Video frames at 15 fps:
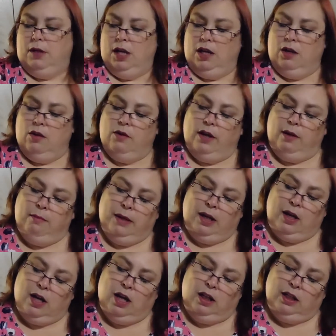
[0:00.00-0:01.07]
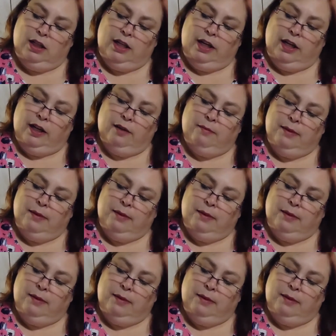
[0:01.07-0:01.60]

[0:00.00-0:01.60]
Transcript: Getting quite a bit colored here,